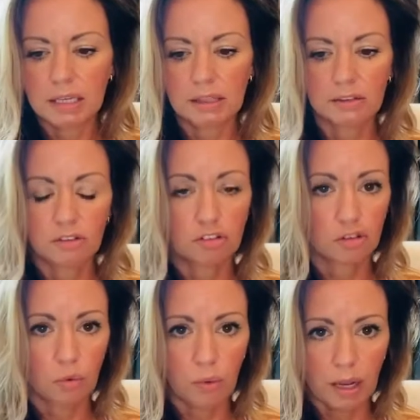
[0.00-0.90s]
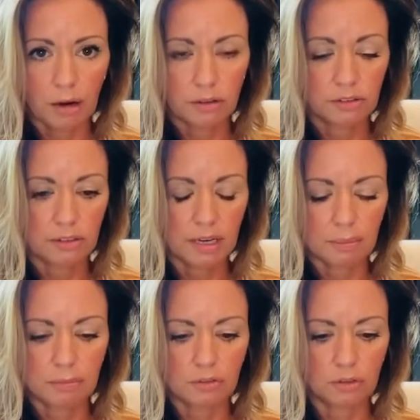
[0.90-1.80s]
this square to
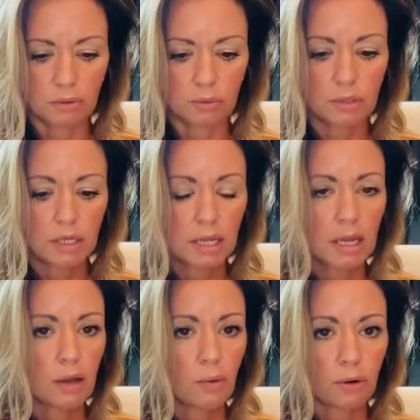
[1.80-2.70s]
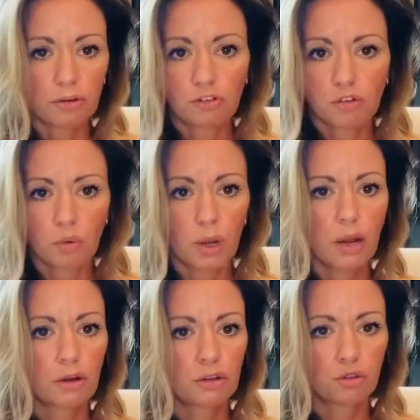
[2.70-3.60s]
Neptune or
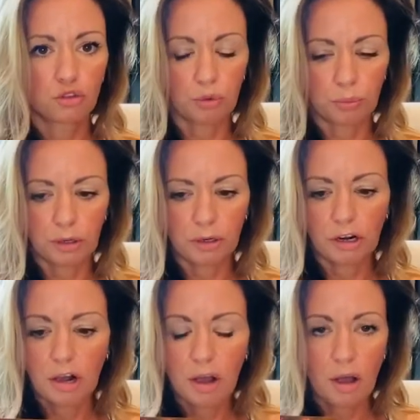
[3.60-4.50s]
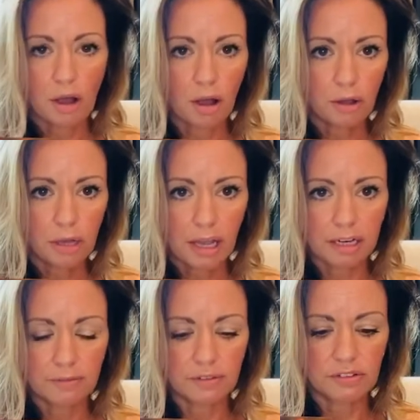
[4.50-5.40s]
square to Jupiter, all kind
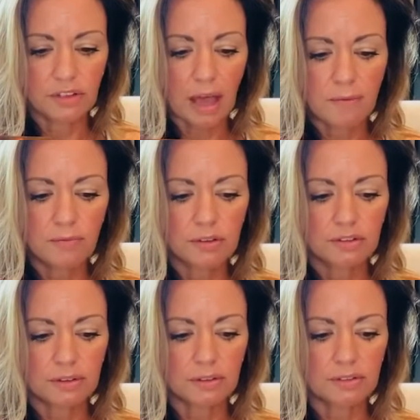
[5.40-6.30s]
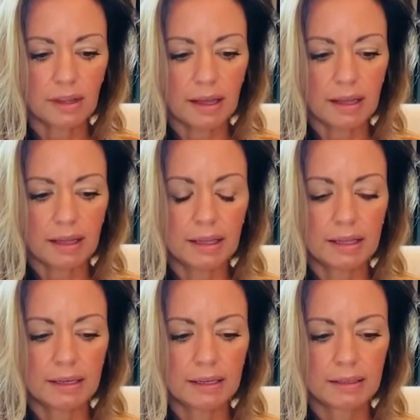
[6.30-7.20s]
of this emphasis
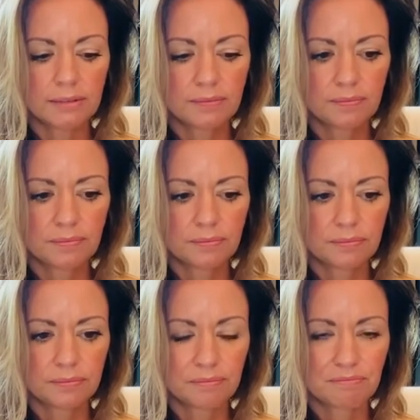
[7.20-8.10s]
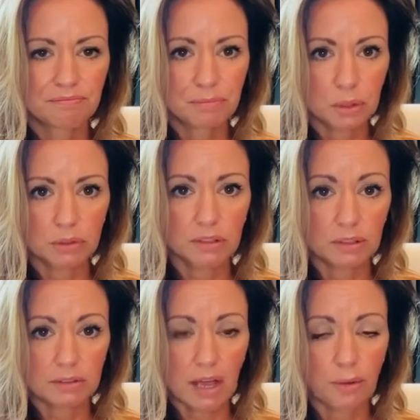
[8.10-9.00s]
on building
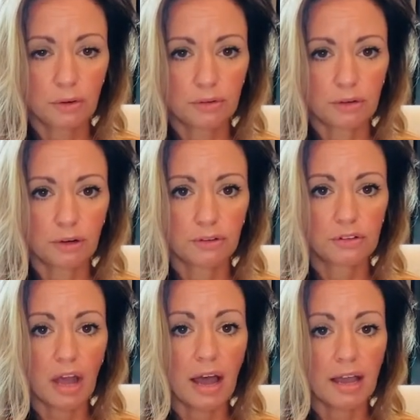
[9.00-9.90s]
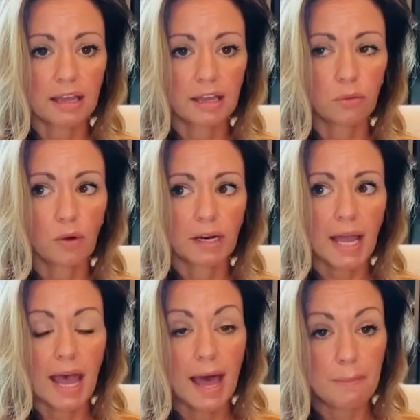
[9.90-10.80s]
the towers in our sky. And what
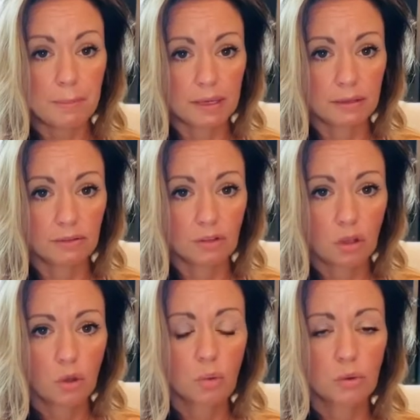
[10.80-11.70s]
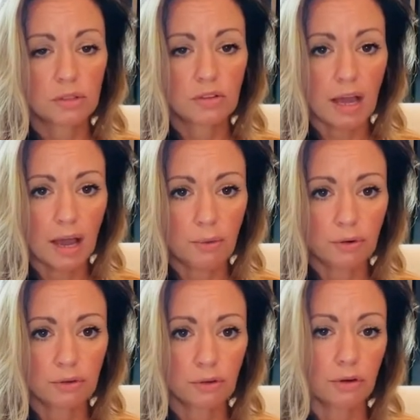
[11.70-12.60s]
happens when
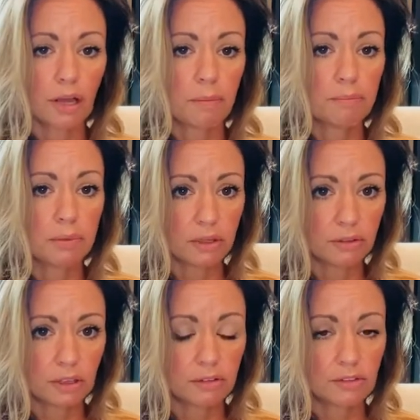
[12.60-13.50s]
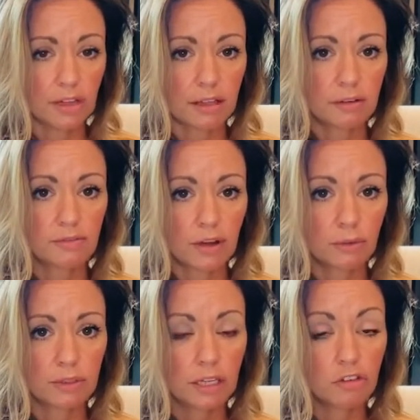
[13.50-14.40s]
towers are not built on solid
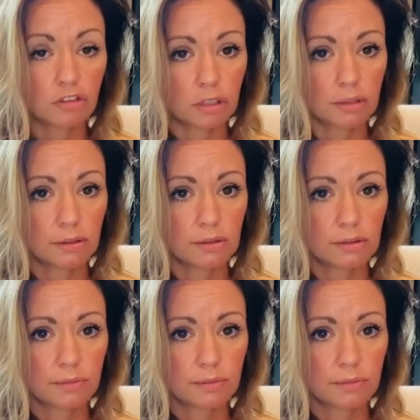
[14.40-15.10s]
foundations?